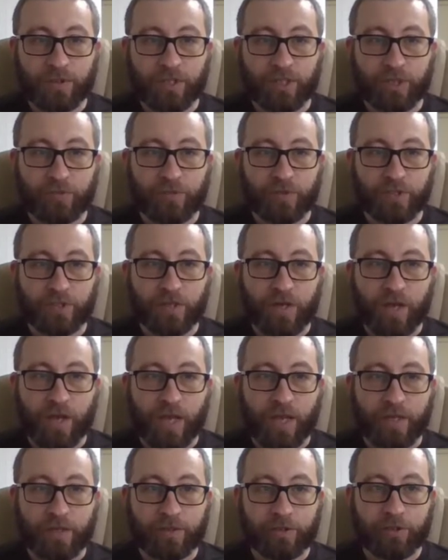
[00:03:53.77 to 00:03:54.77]
And if it's
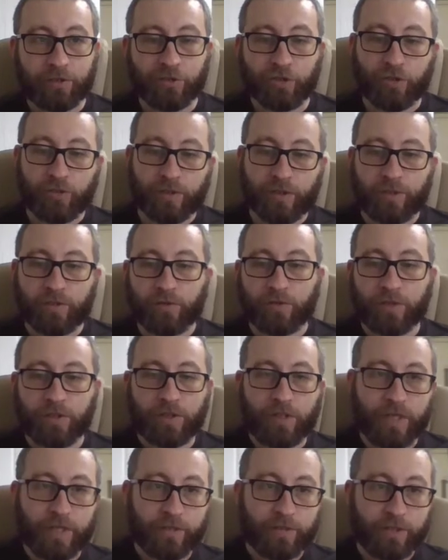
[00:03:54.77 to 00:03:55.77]
not, usually it'll
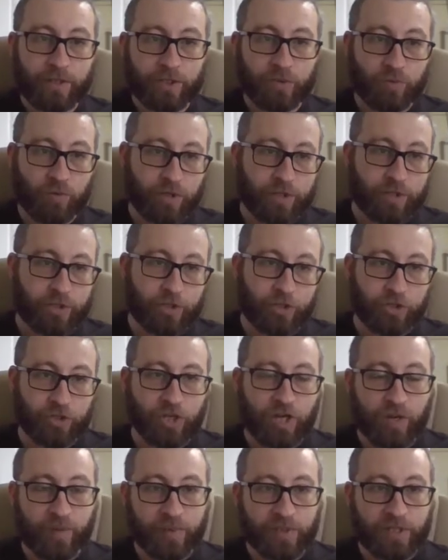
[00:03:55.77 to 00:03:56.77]
look like this, where it's just
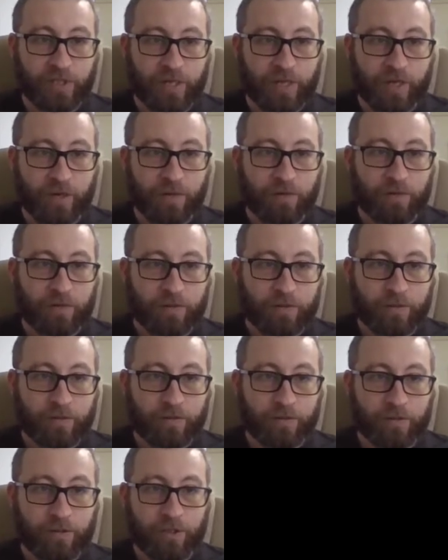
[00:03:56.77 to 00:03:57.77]
commented out,
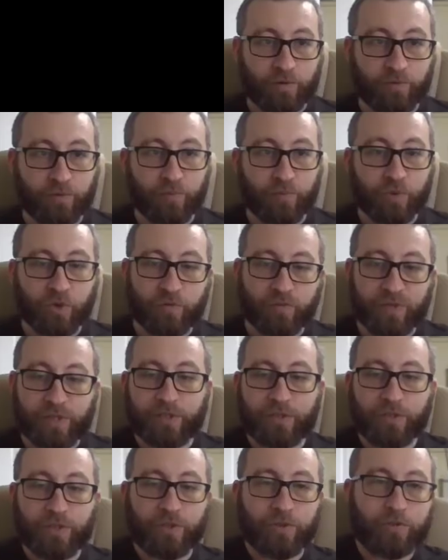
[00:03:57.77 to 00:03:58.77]
and you want to remove
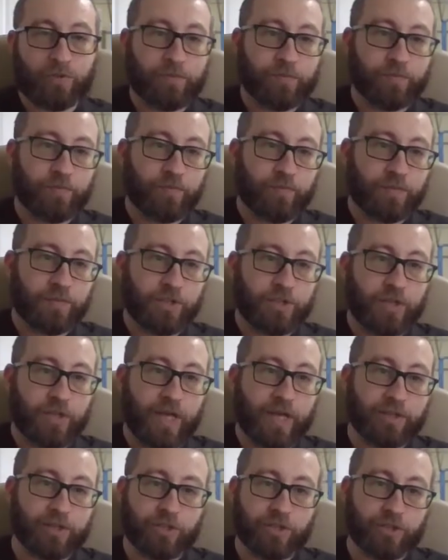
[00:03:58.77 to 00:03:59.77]
these two
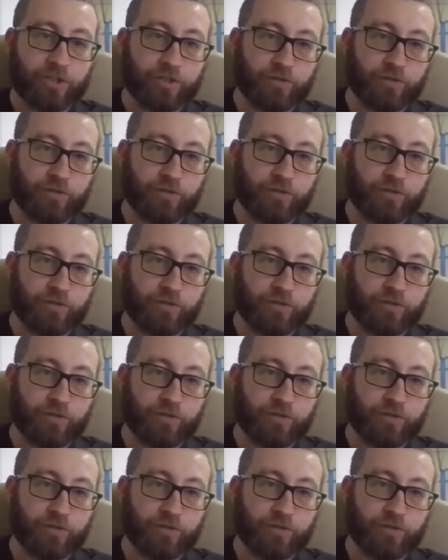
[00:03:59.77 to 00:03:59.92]
slashes